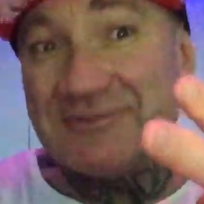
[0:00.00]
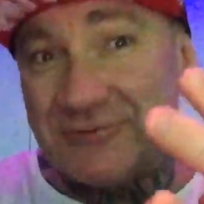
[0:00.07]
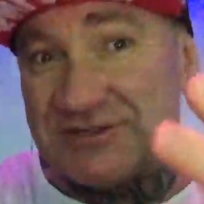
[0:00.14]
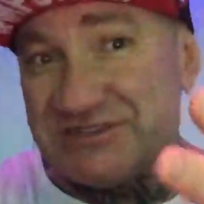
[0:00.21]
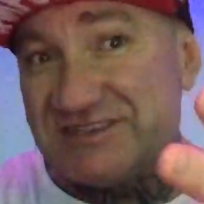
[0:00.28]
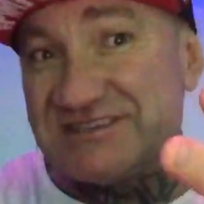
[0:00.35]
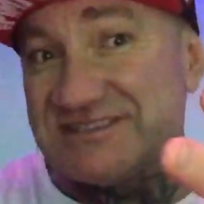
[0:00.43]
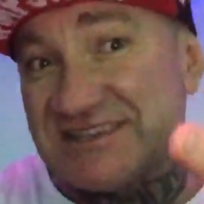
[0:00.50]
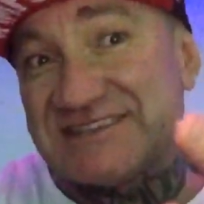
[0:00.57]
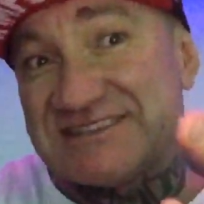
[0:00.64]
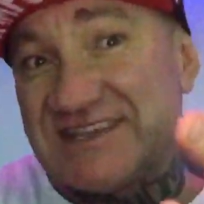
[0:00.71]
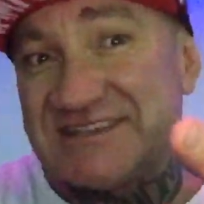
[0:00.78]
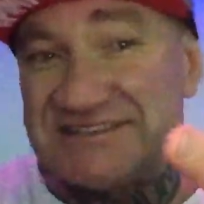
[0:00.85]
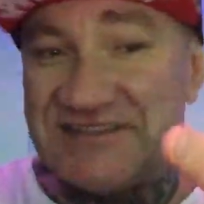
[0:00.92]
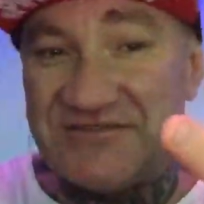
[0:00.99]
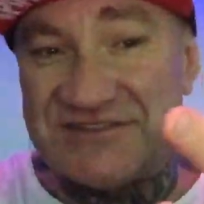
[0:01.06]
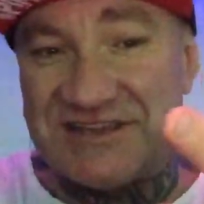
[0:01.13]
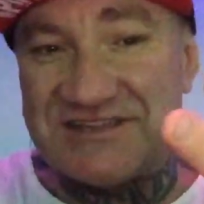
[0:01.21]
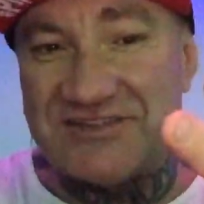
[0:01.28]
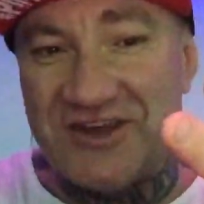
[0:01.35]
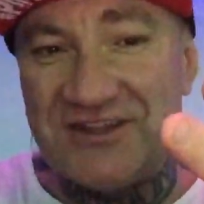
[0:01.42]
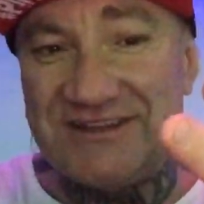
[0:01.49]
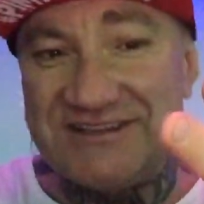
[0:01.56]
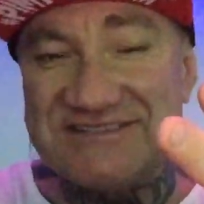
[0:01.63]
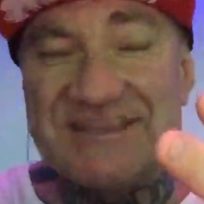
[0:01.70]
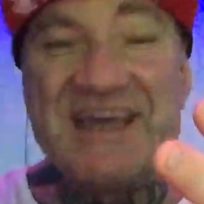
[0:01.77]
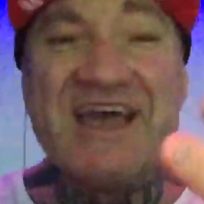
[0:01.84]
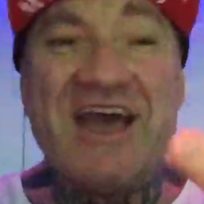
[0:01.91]
which is $16,
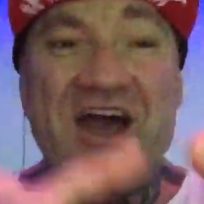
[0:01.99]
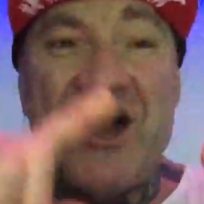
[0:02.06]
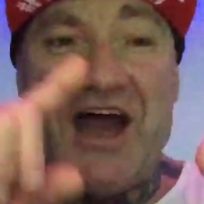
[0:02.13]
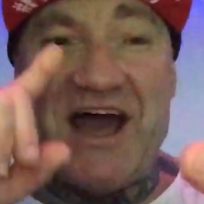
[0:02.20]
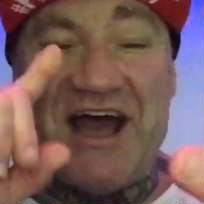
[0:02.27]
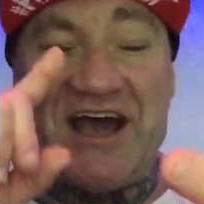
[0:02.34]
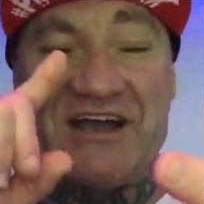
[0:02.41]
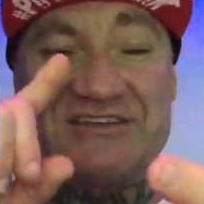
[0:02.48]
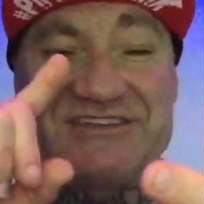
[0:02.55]
$17.